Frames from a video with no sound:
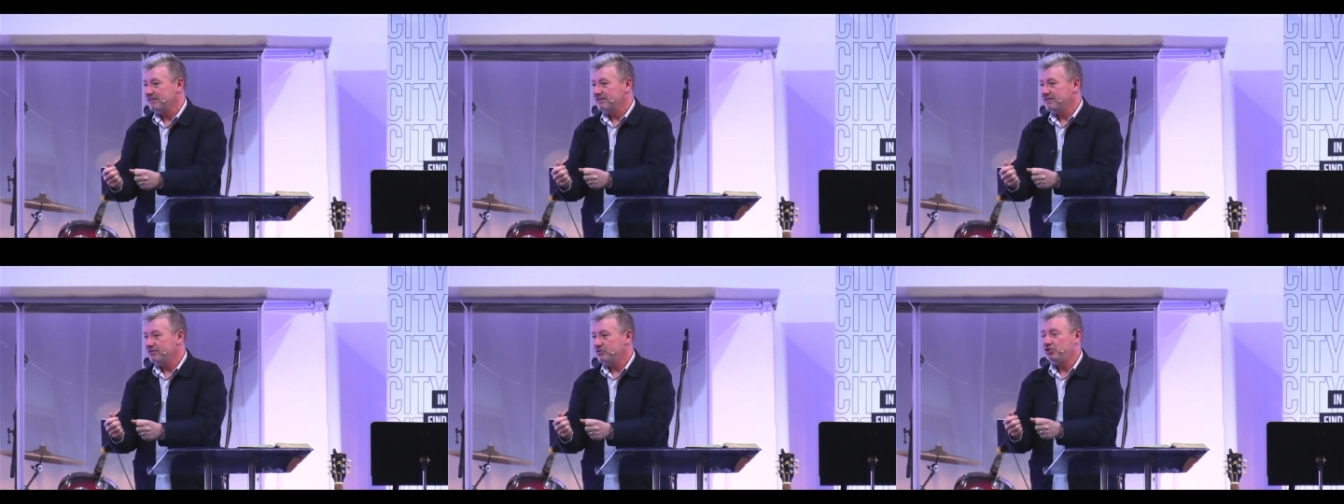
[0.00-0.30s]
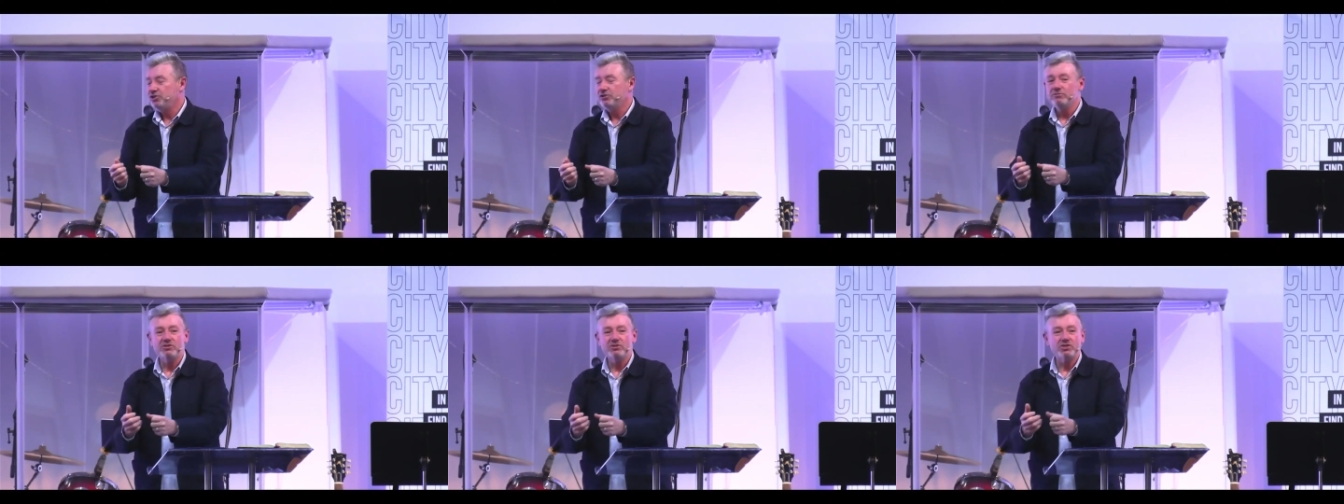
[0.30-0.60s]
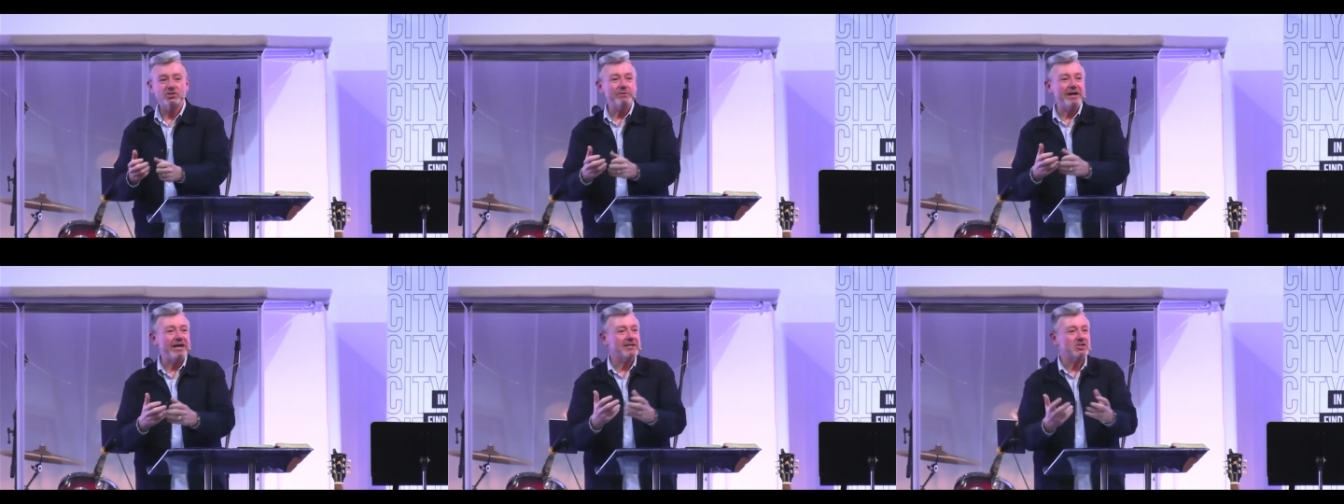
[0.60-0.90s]
Choose
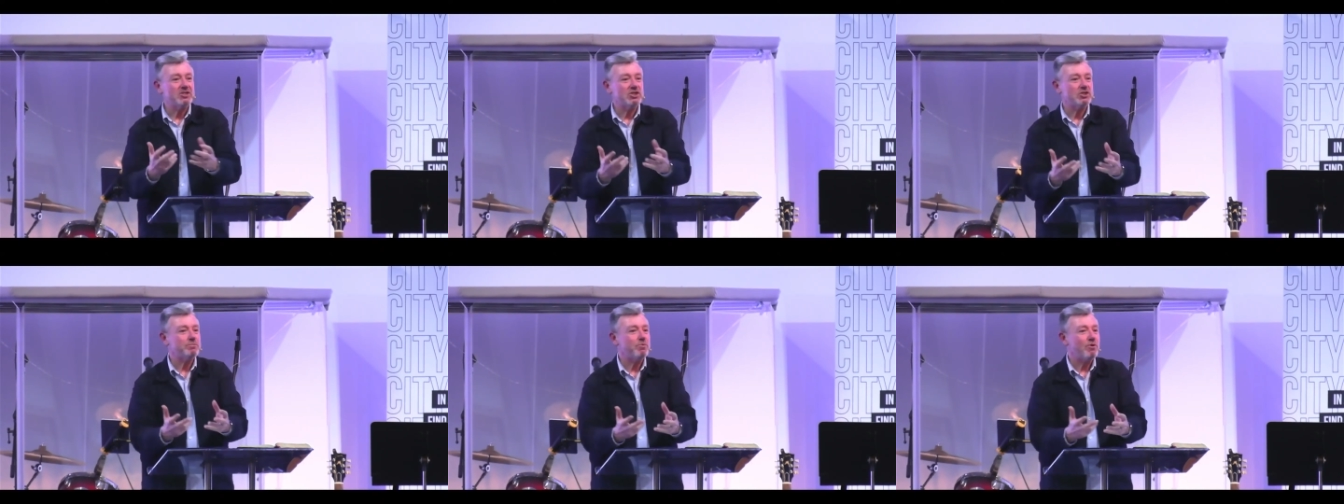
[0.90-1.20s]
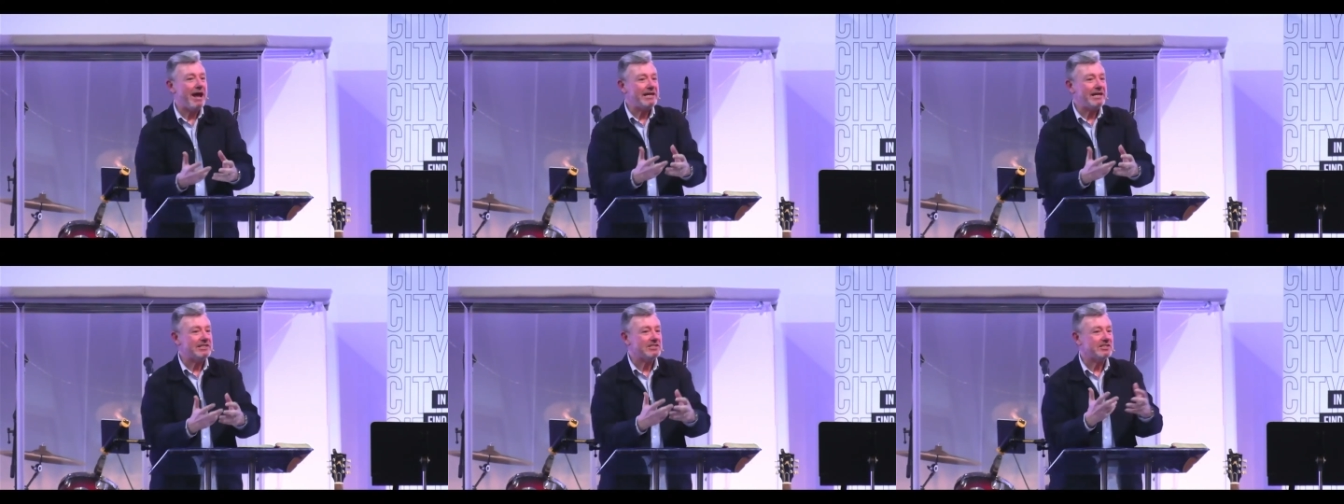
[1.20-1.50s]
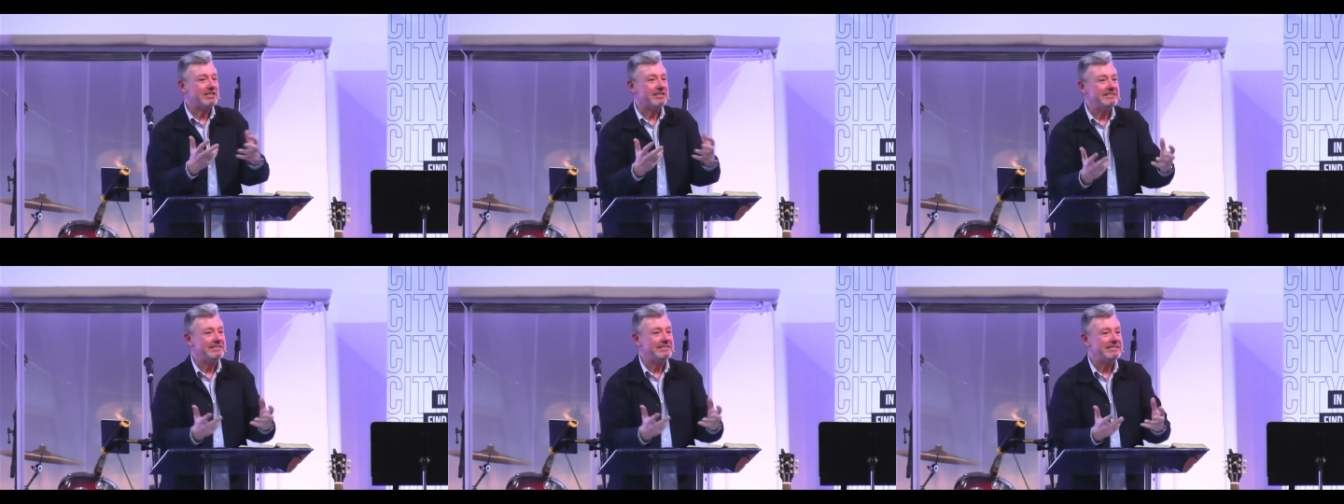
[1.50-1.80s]
to express
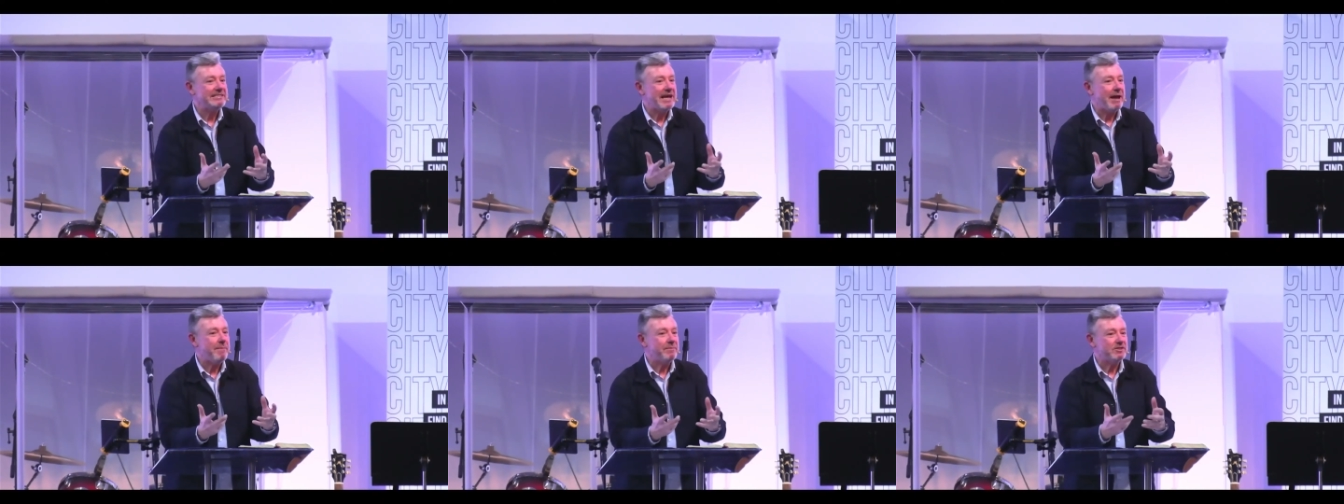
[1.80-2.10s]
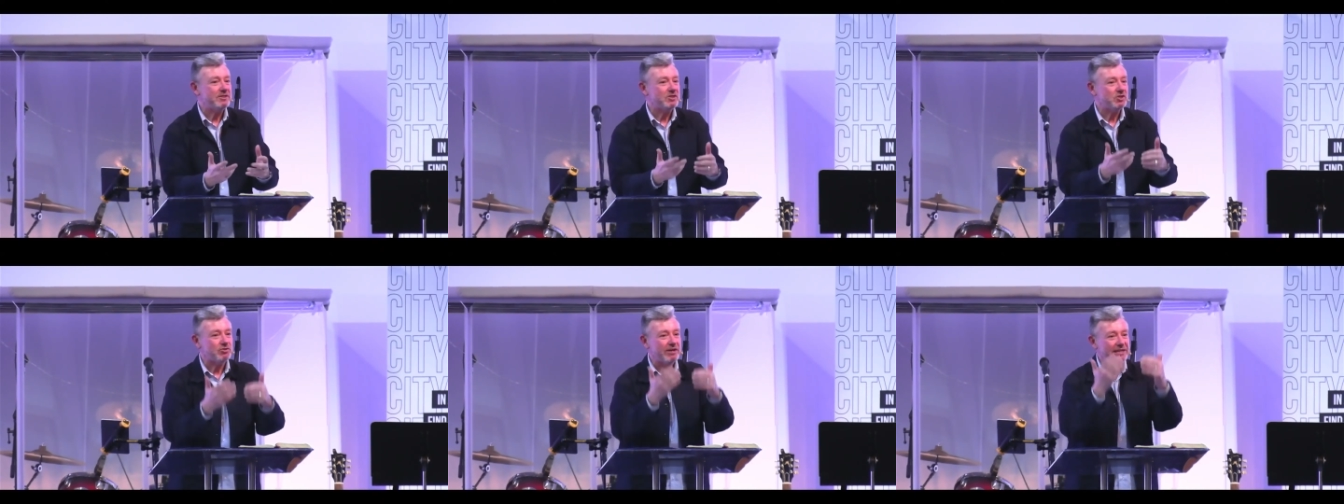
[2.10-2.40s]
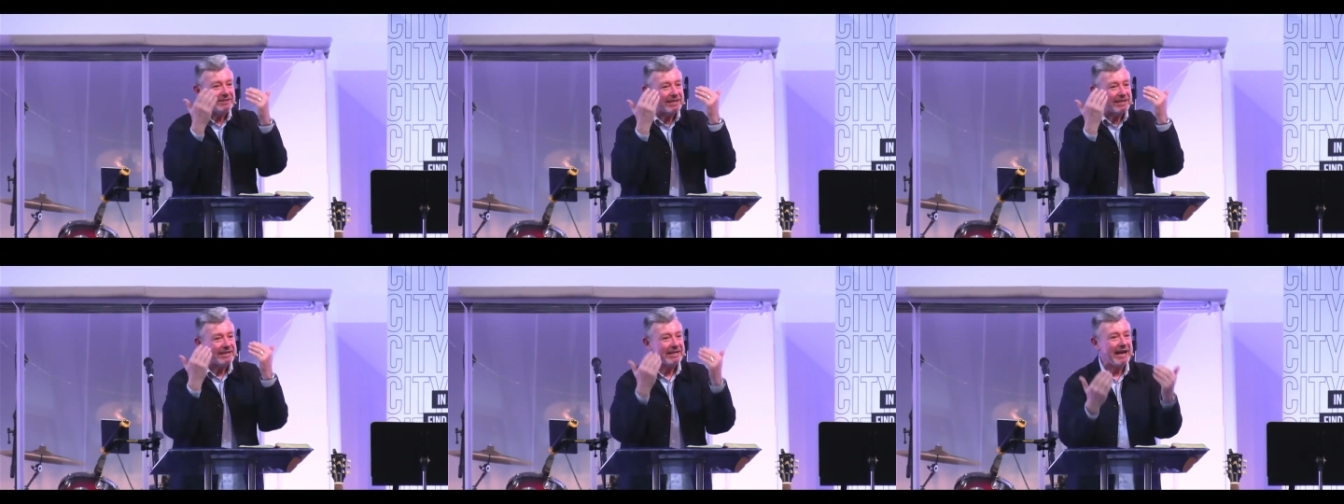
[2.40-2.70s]
and demonstrate the